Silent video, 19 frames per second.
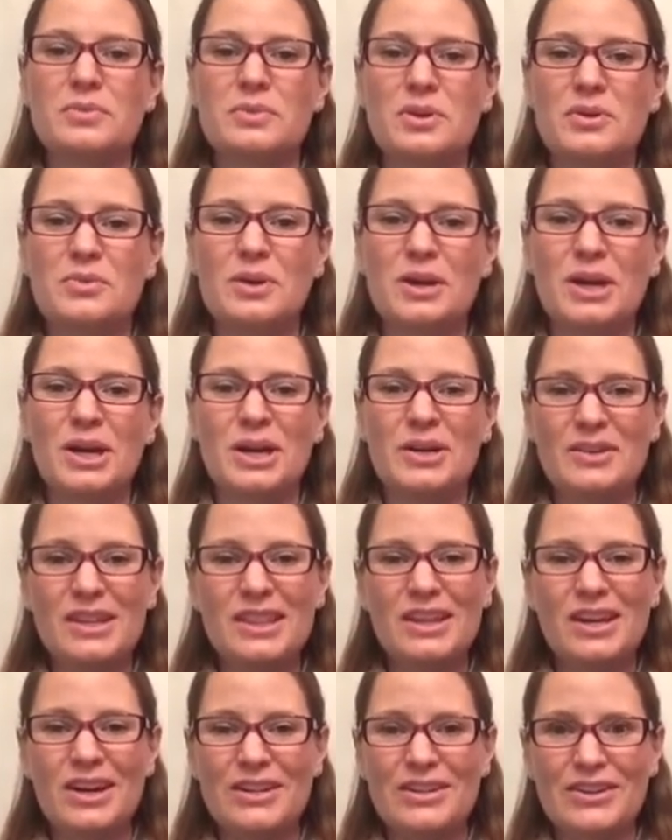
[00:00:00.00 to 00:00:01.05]
We don't want to go in
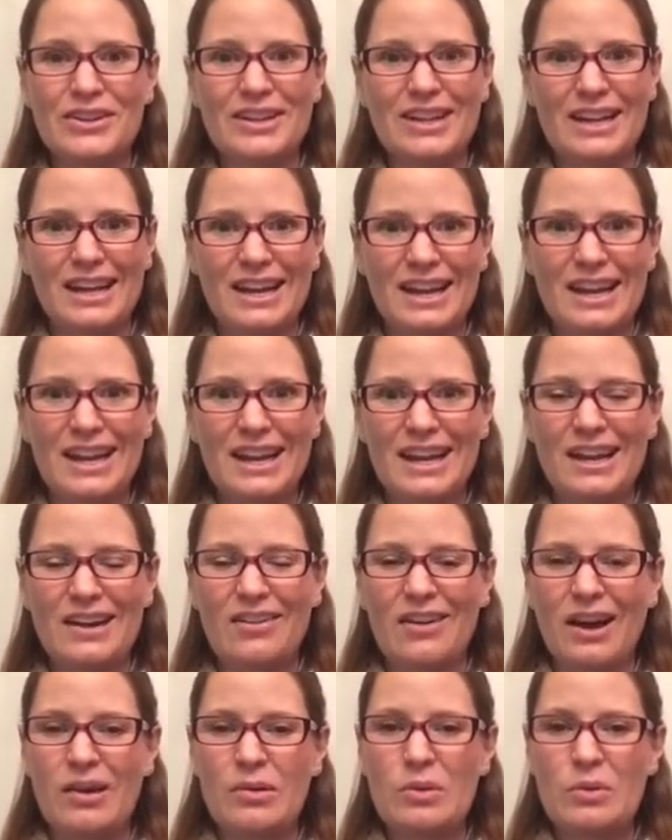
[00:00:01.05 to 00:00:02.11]
there and look like an idiot,
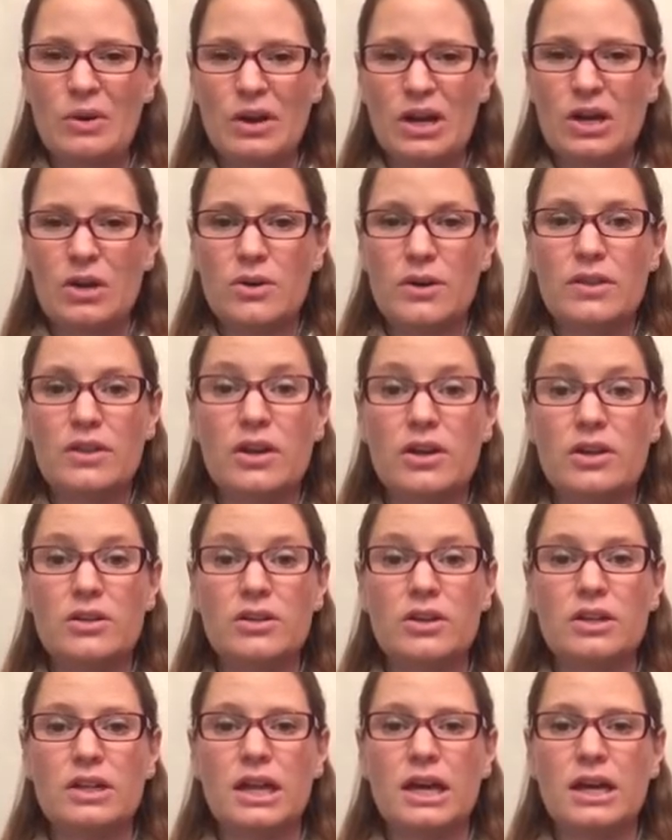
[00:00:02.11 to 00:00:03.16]
right? We want to go in there and
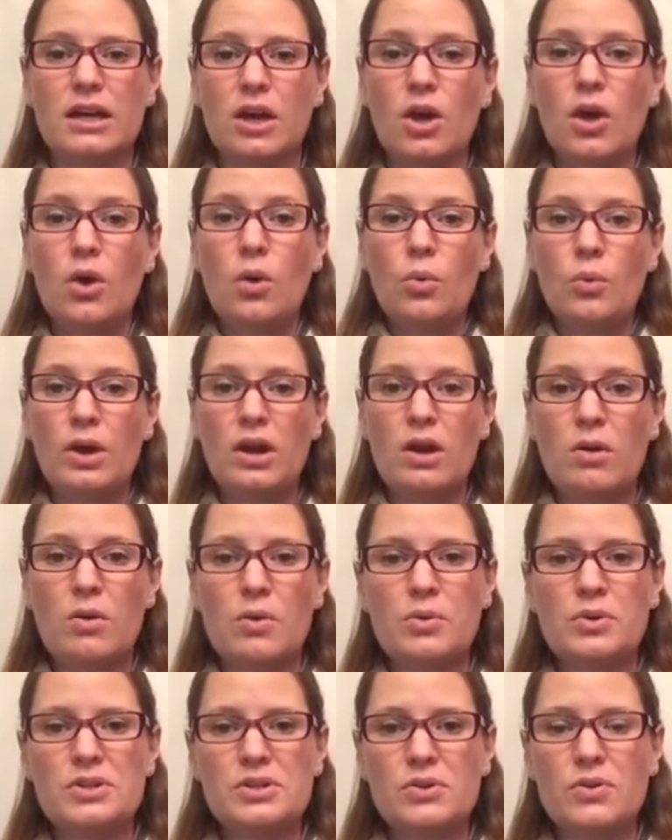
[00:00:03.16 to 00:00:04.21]
look like we know what
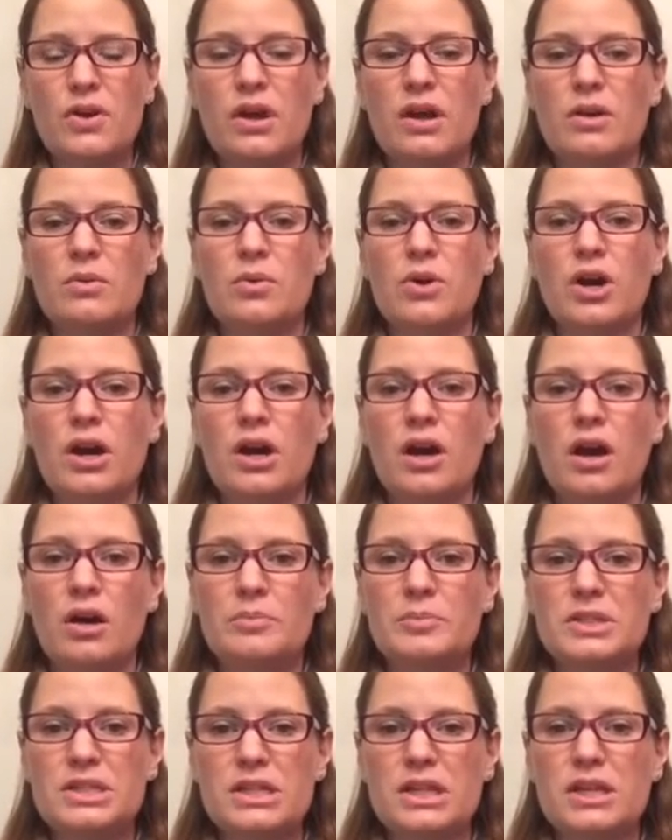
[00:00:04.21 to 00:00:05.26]
we're doing and we're a
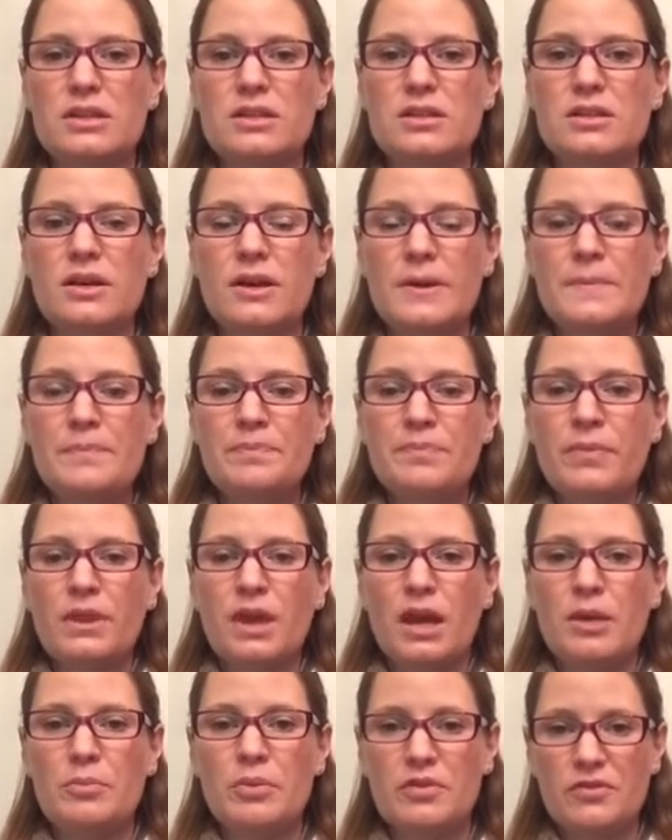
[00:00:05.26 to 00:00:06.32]
competent
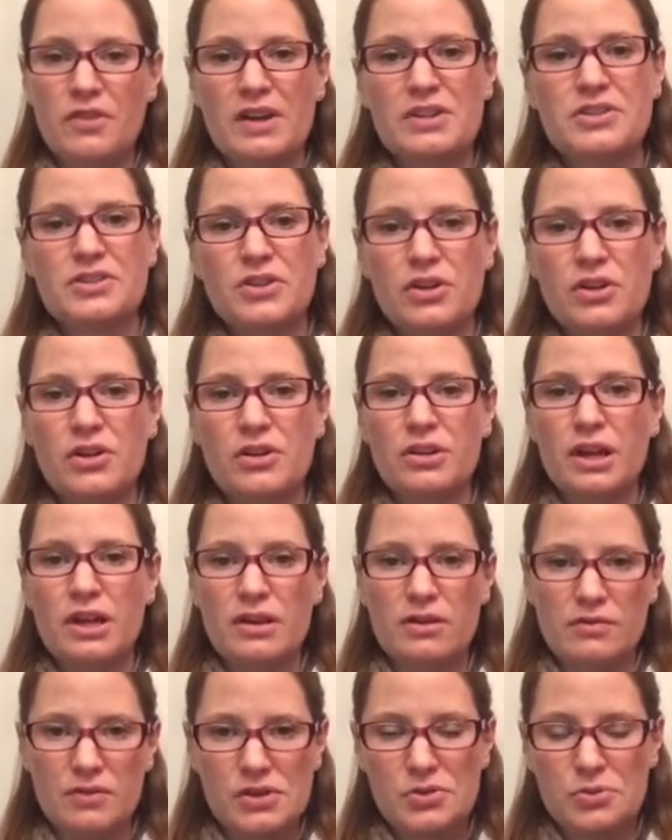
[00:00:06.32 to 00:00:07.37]
and professional
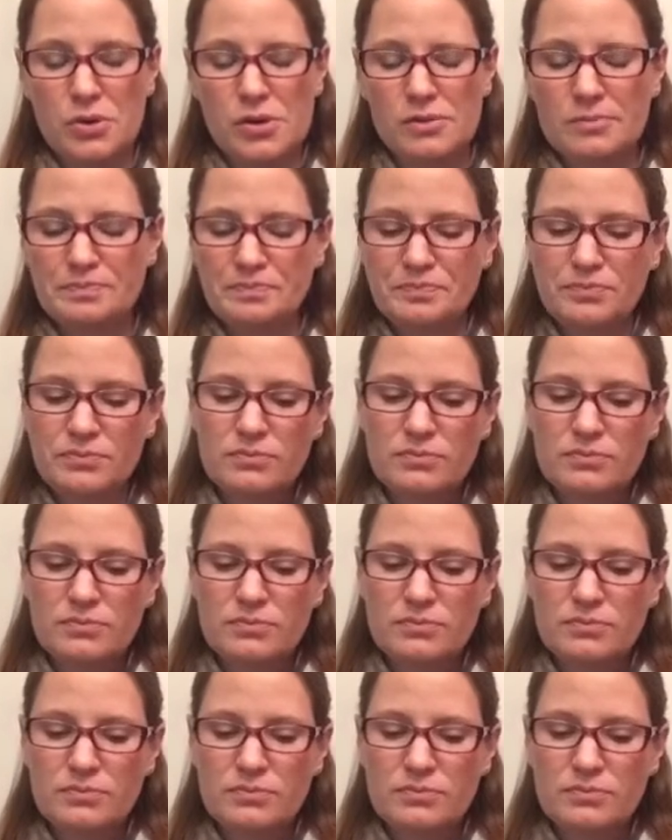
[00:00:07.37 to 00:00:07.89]
individual.